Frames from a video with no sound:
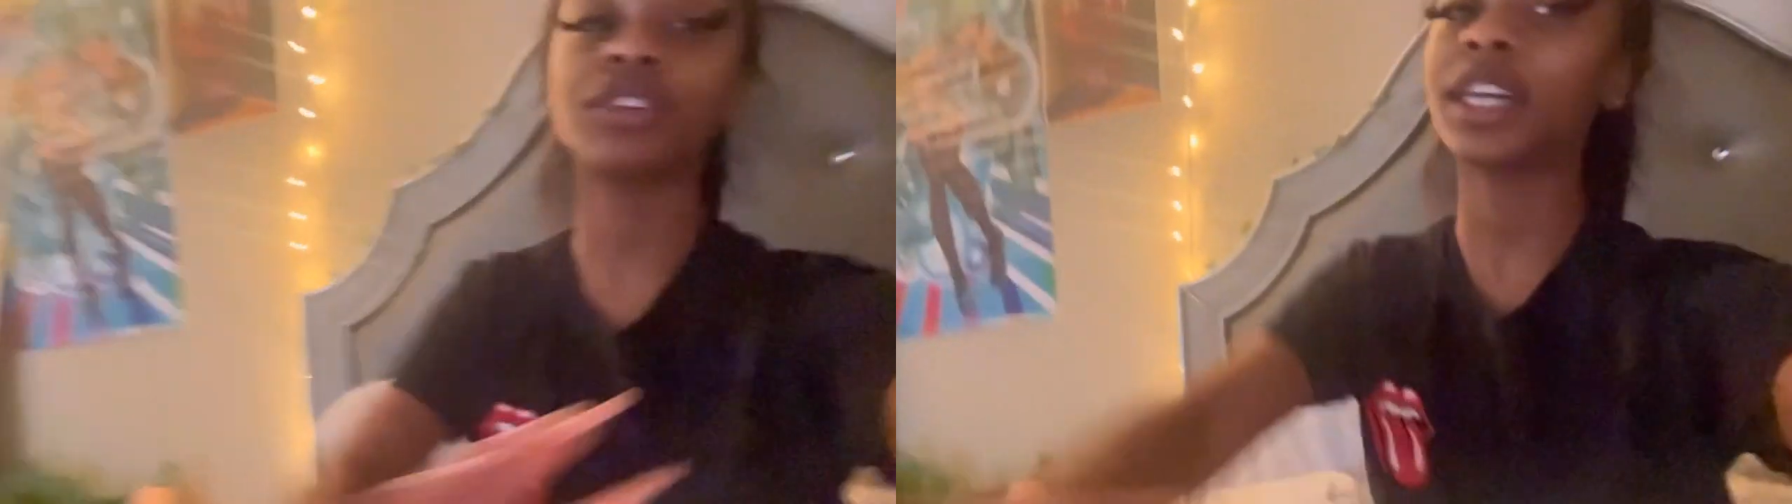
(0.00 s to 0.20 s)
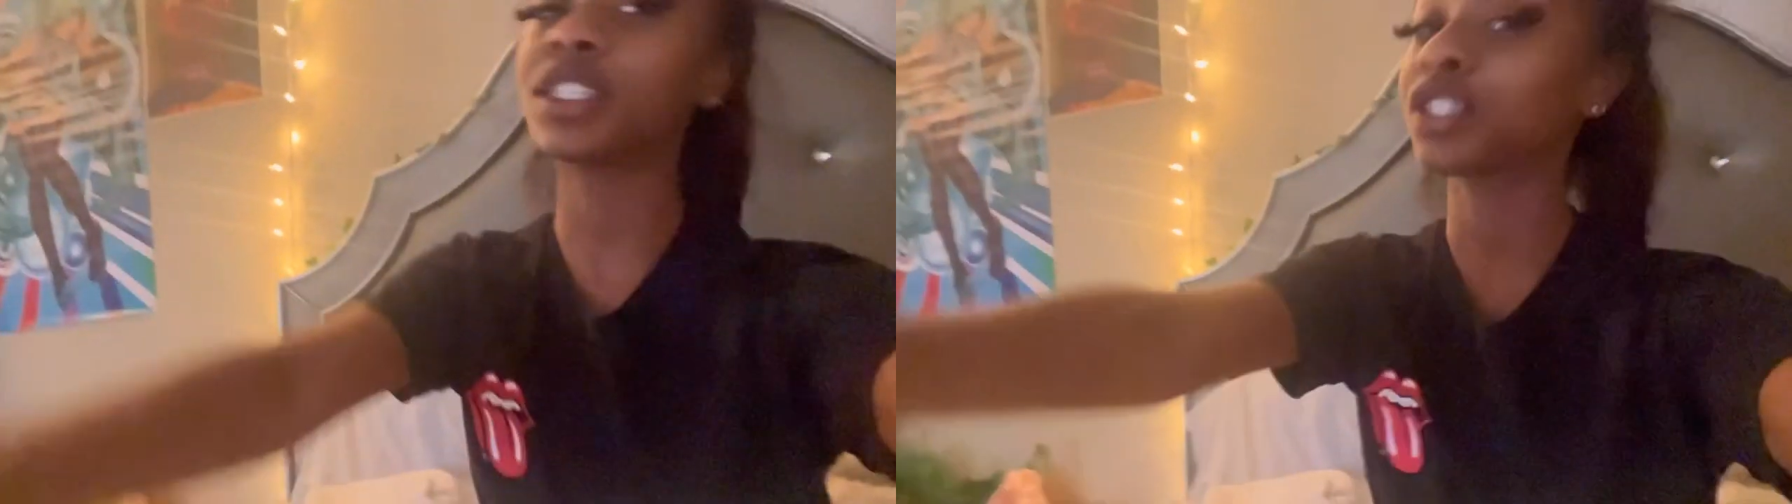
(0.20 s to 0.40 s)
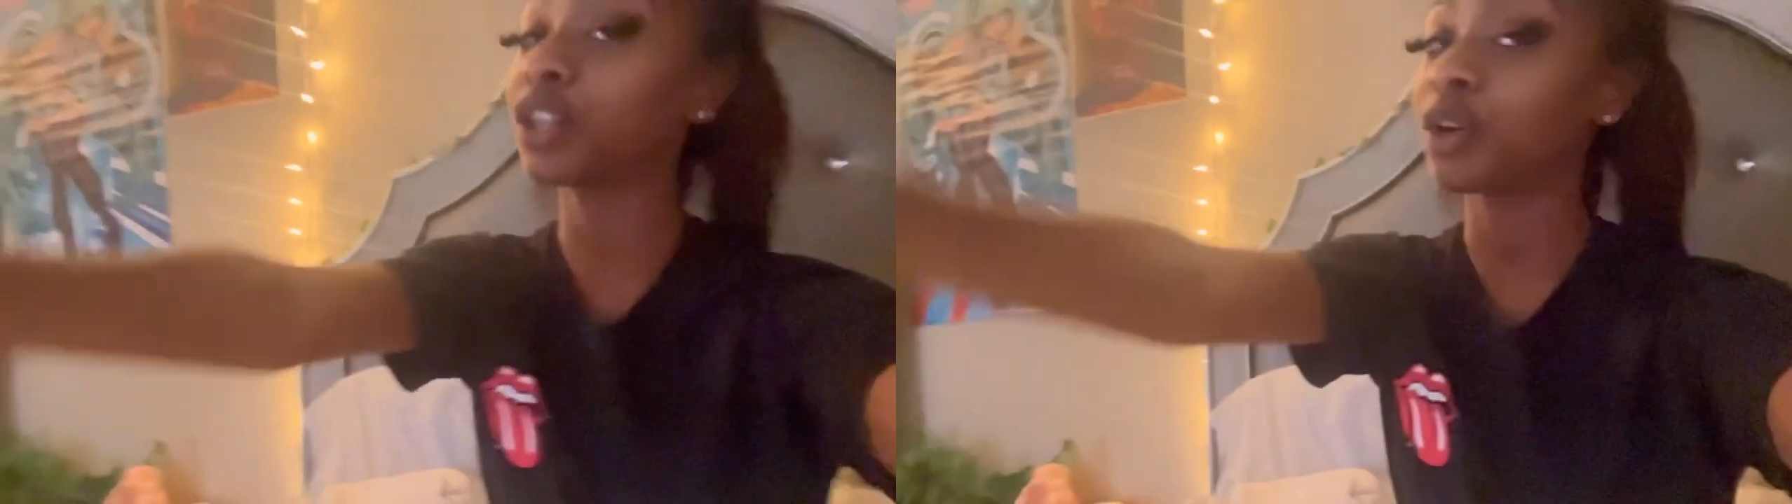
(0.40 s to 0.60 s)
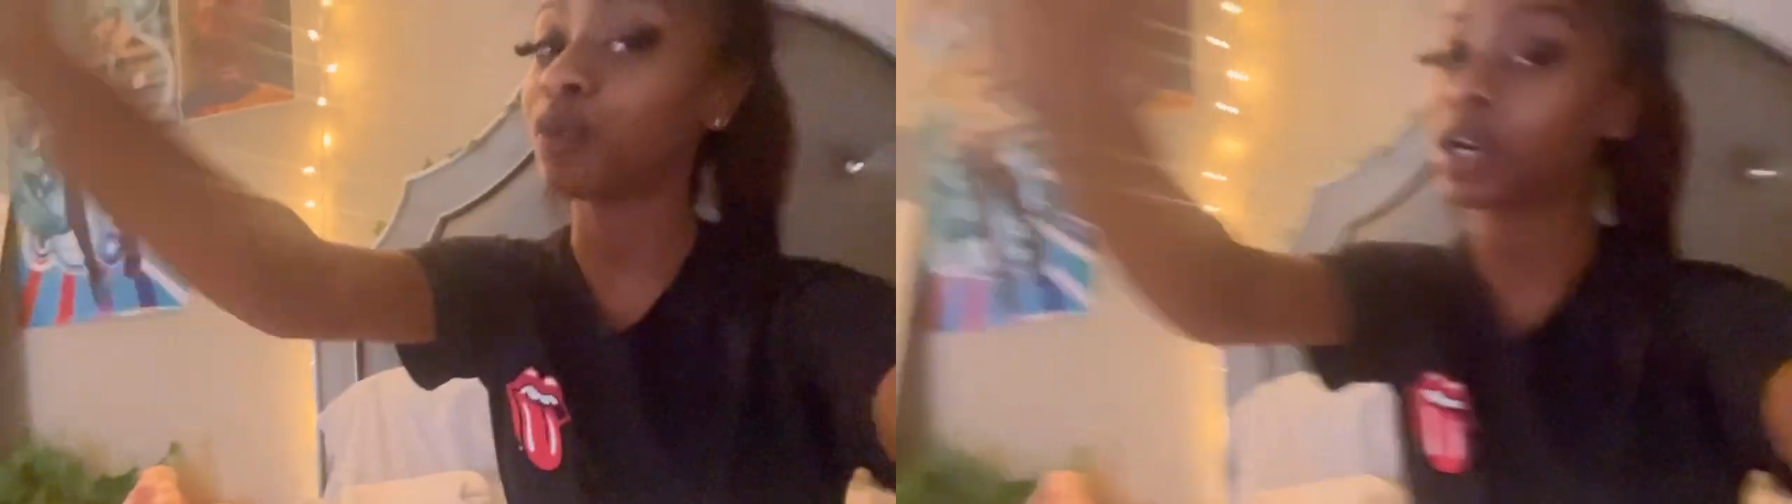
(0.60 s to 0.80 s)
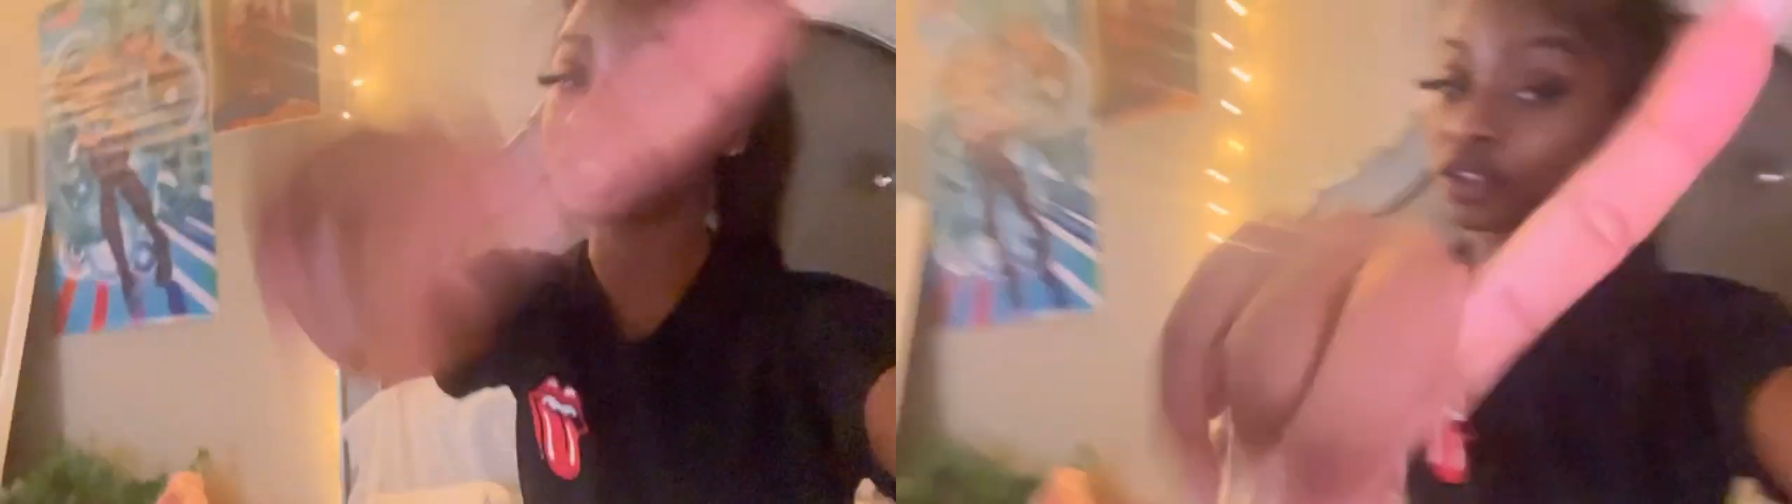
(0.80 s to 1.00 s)
You guys should go
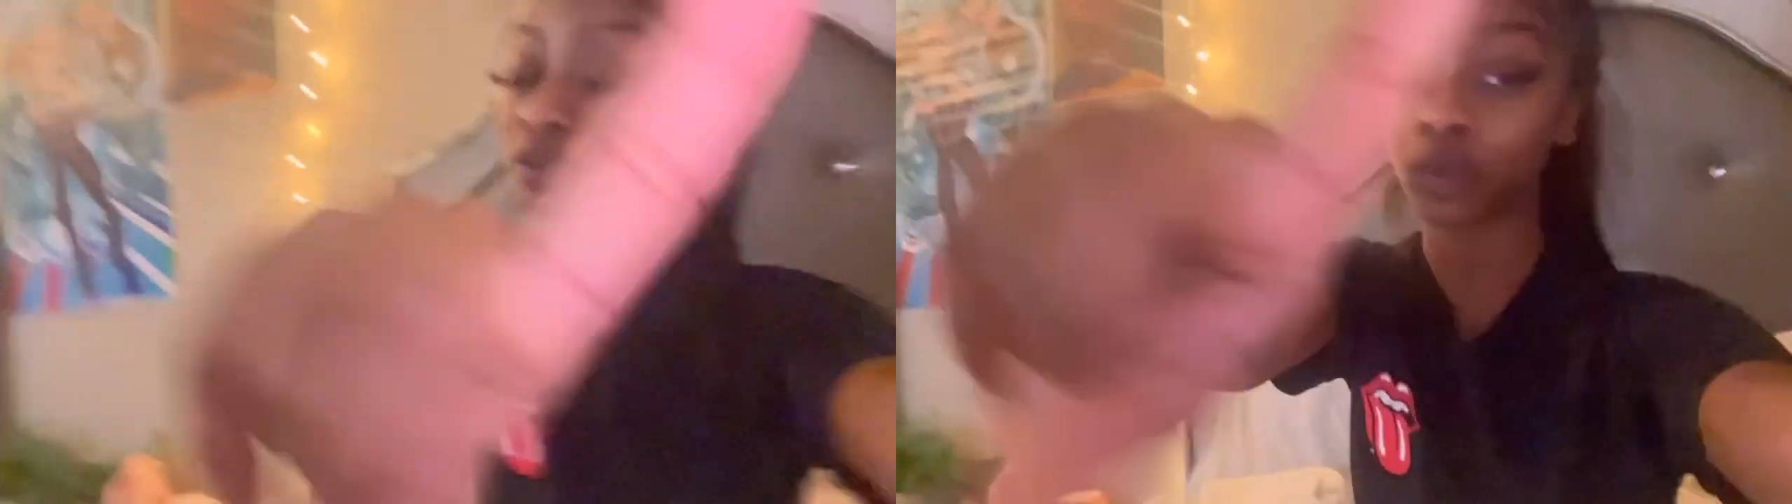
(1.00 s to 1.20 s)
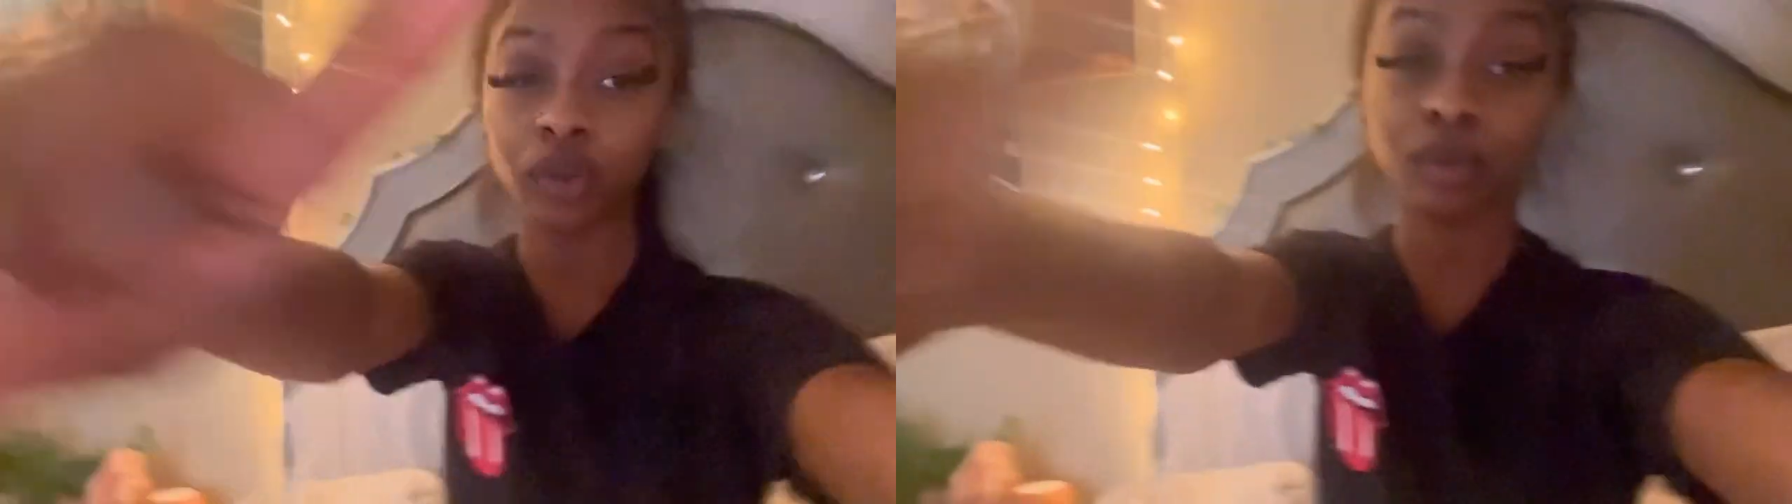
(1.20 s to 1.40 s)
watch the full